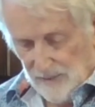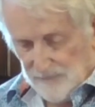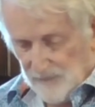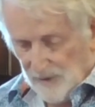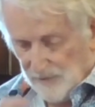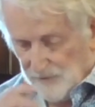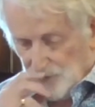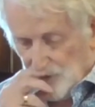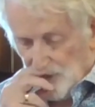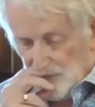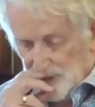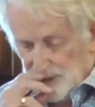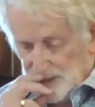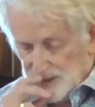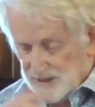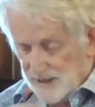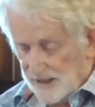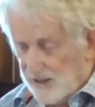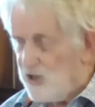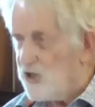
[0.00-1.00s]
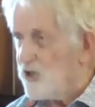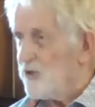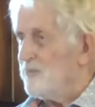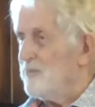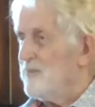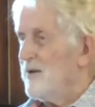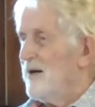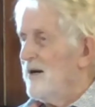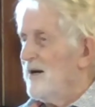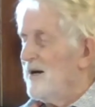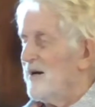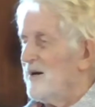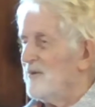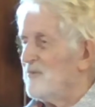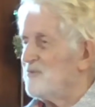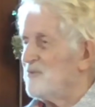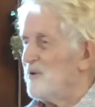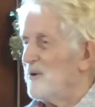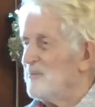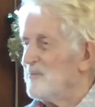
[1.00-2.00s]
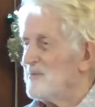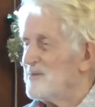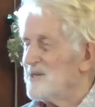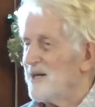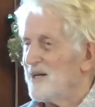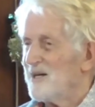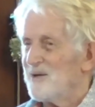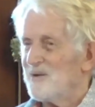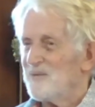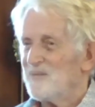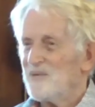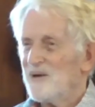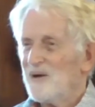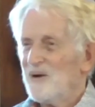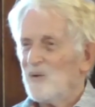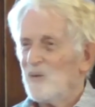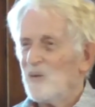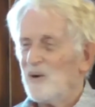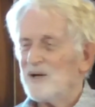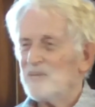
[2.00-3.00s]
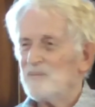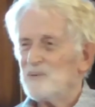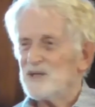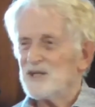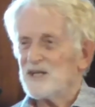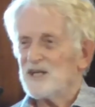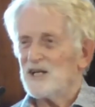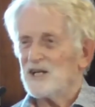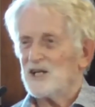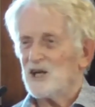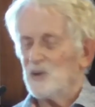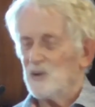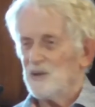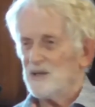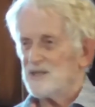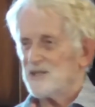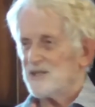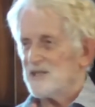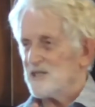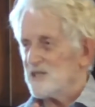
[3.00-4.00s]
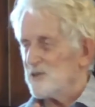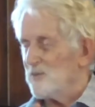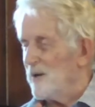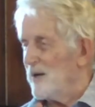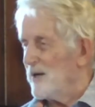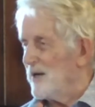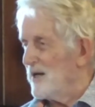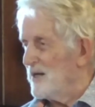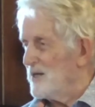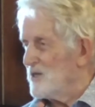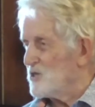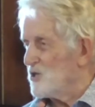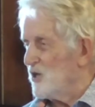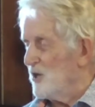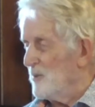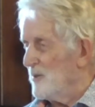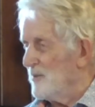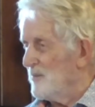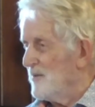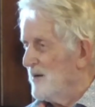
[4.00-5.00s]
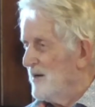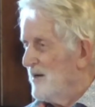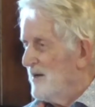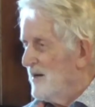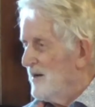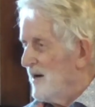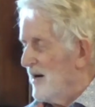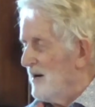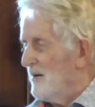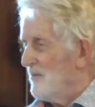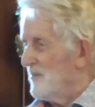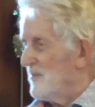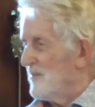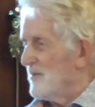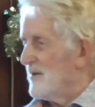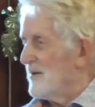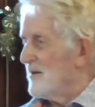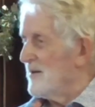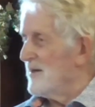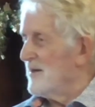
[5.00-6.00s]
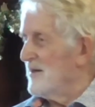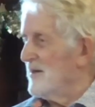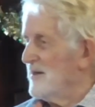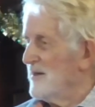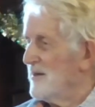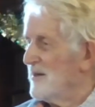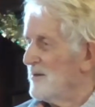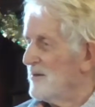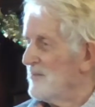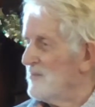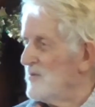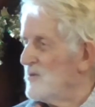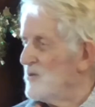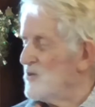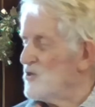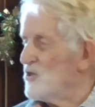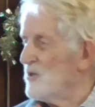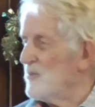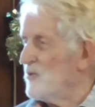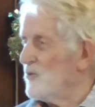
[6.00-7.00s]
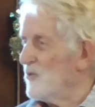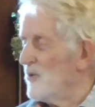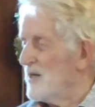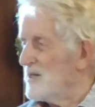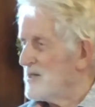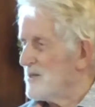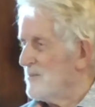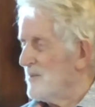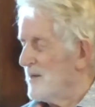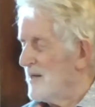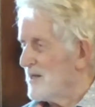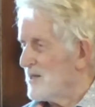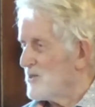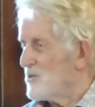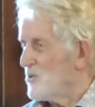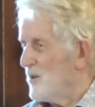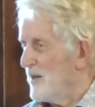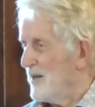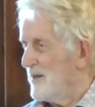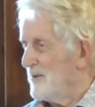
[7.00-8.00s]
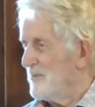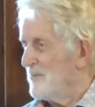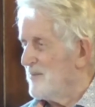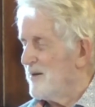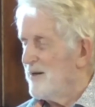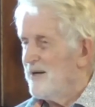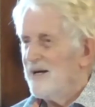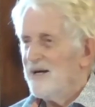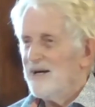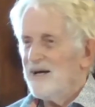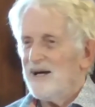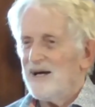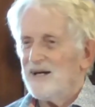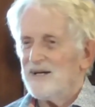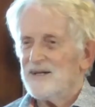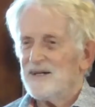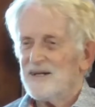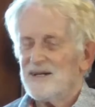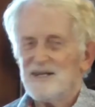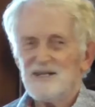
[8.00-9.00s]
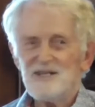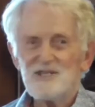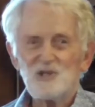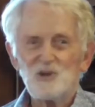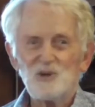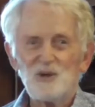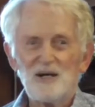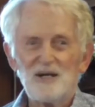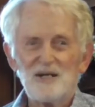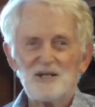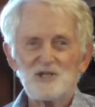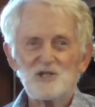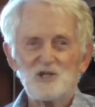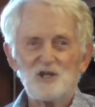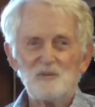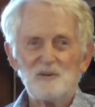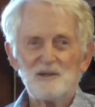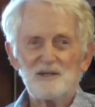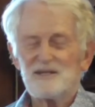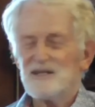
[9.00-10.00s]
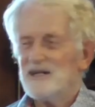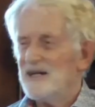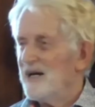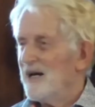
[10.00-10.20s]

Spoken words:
Now, for our meditation, I've taken one particular coincidence about Halleys Comet, the German writer Mark Twain, and he saw Halleys Comet.